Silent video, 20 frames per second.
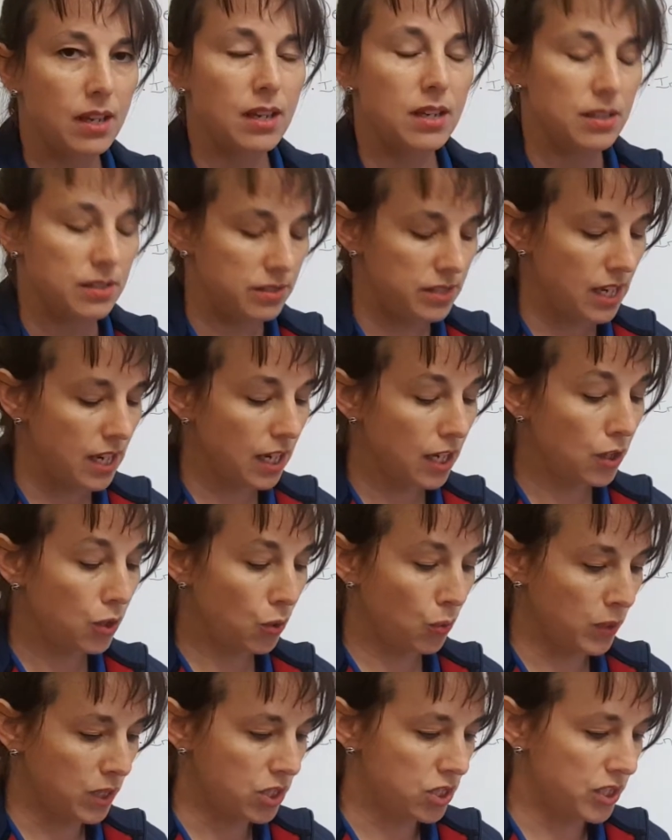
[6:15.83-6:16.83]
Second
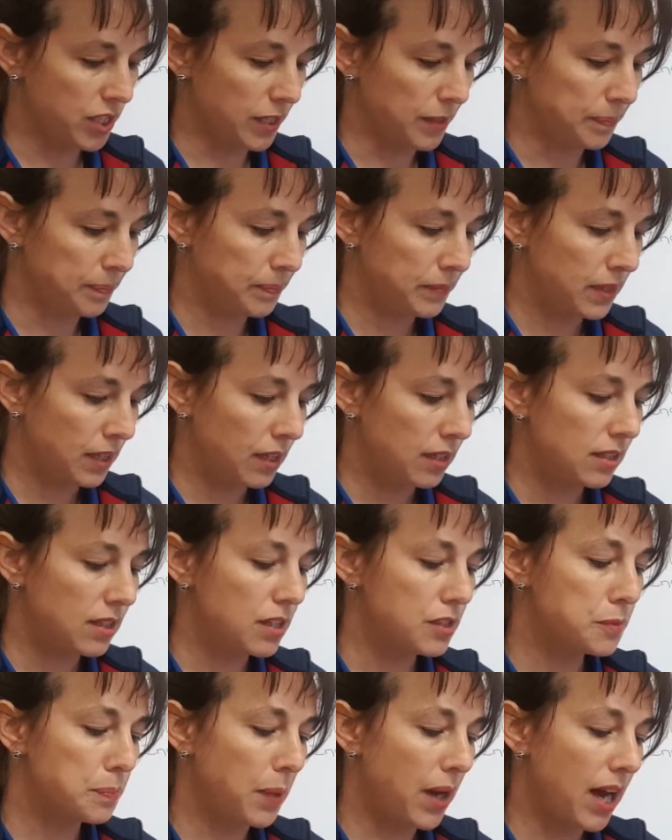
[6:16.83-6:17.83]
question.
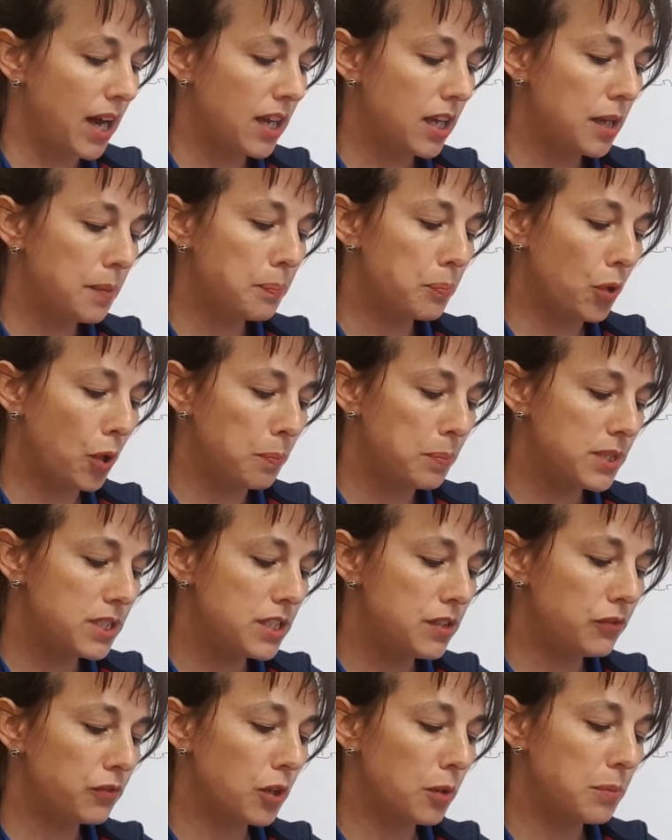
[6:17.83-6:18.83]
Does buying a
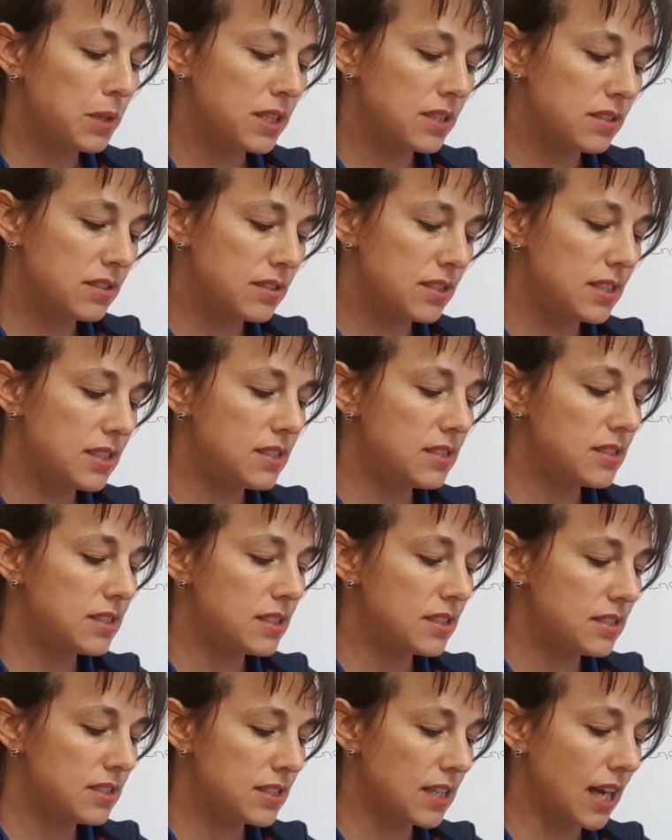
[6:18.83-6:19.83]
property from a deceased
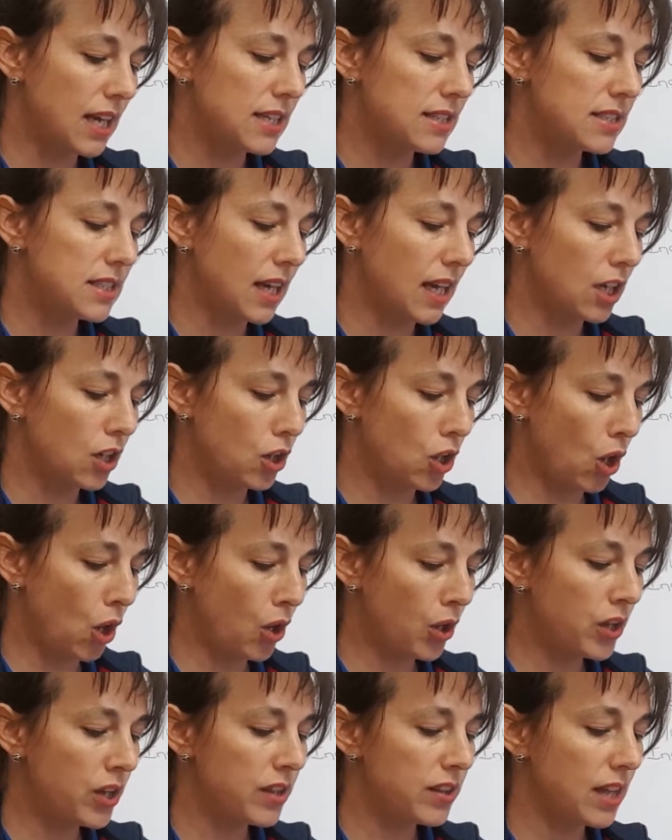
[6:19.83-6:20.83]
estate take
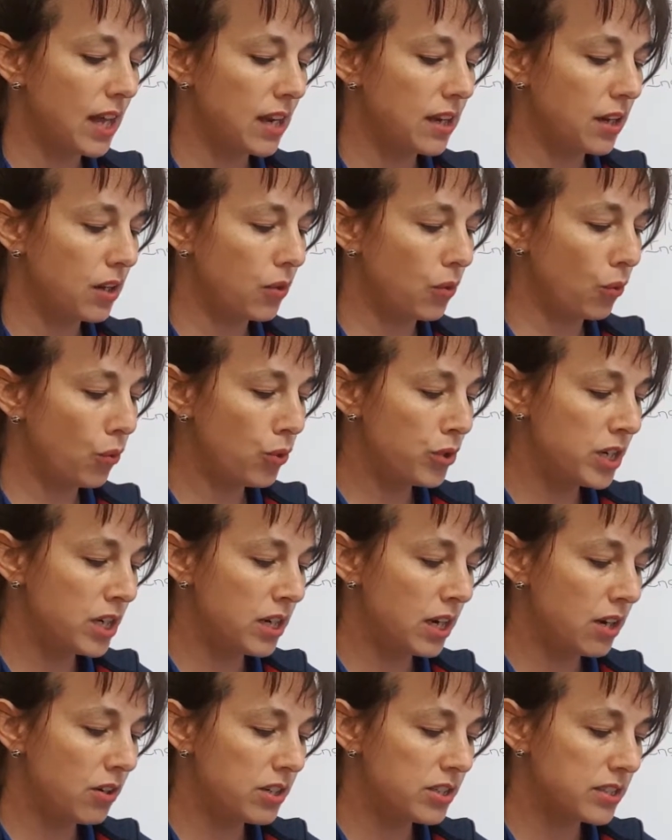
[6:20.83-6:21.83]
longer than an
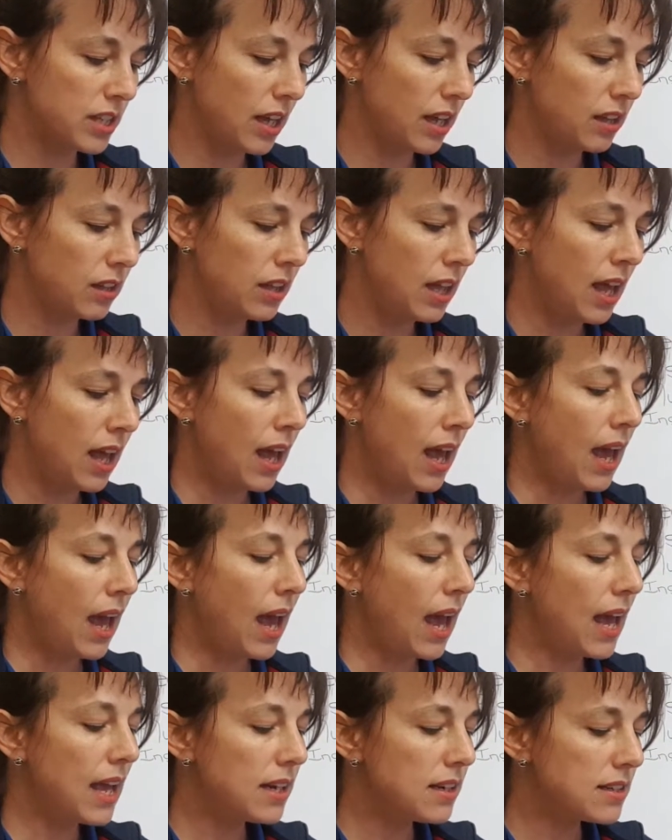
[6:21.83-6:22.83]
ordinary sale?
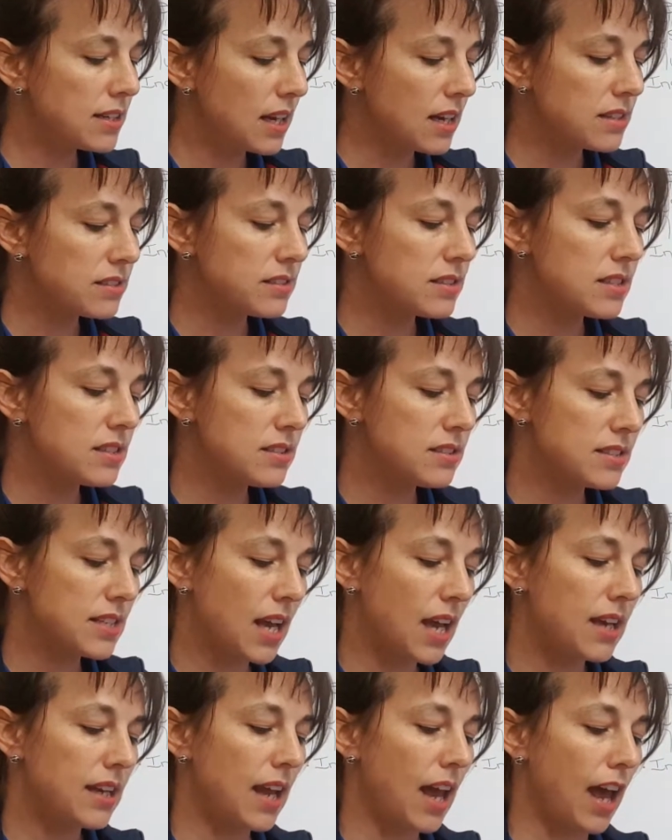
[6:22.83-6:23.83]
And does the
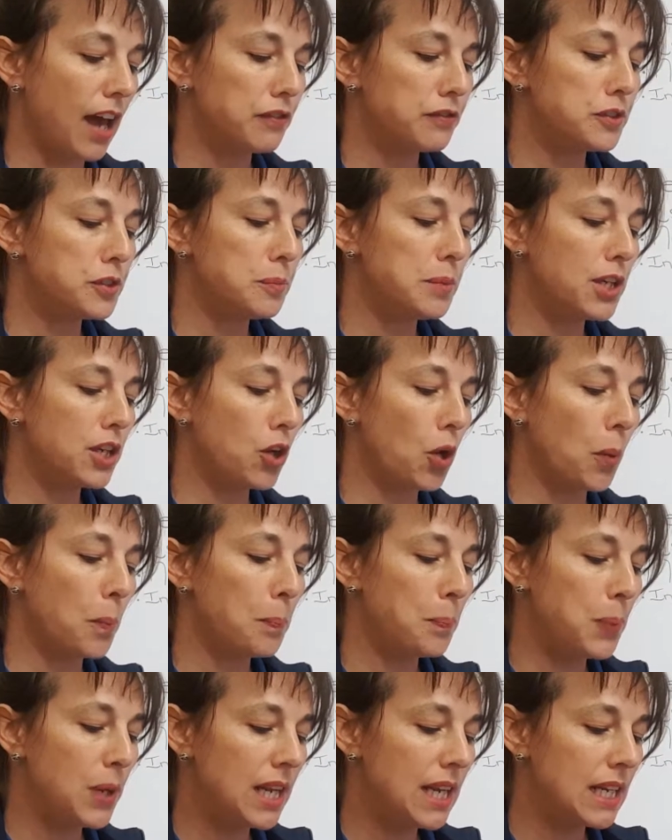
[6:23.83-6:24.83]
estate have to be
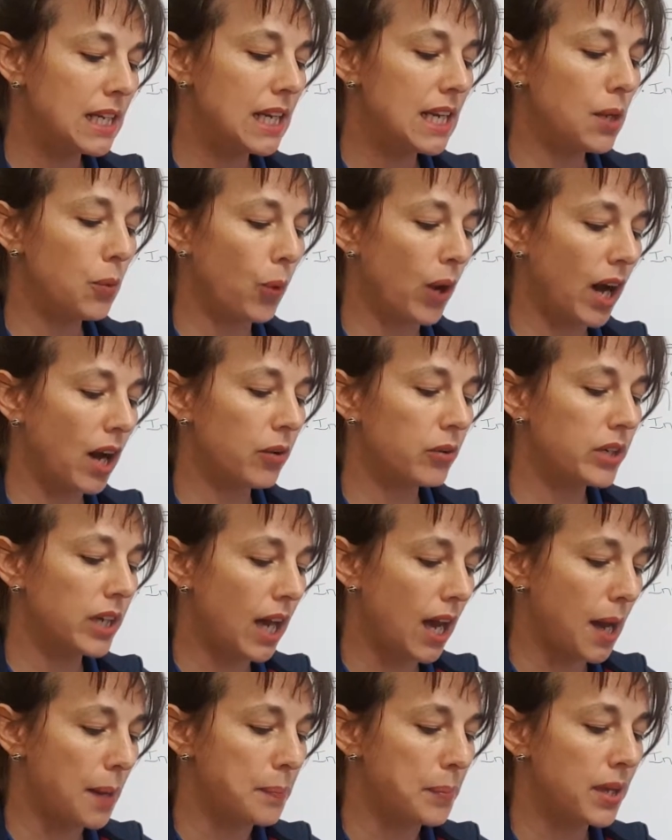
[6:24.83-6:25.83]
completely wound
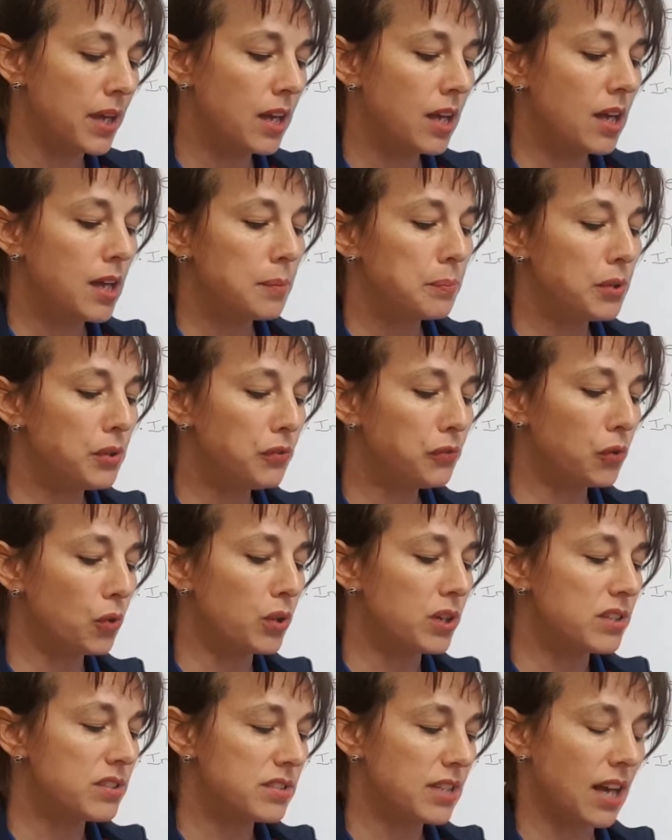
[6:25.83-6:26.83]
up before
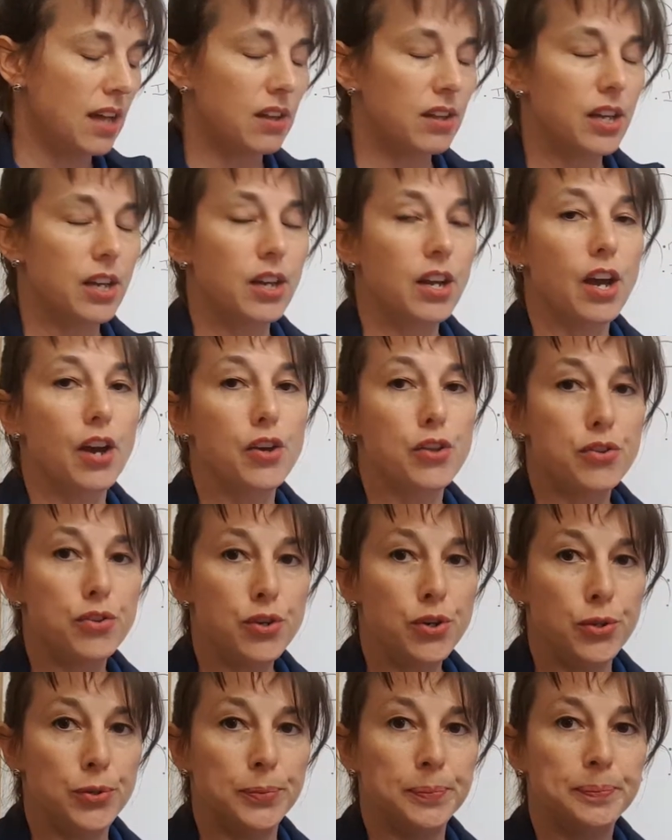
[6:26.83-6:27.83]
a sale can go
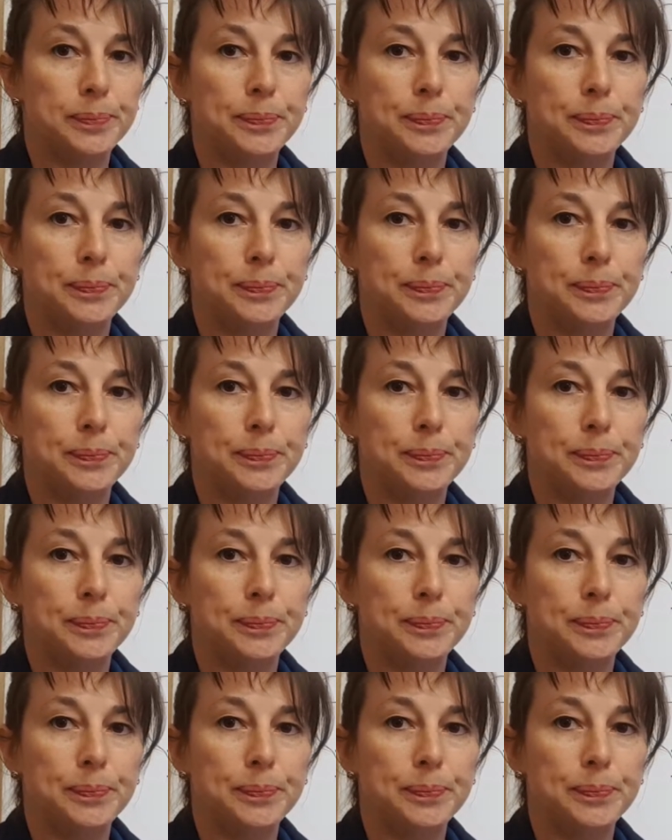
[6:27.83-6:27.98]
through?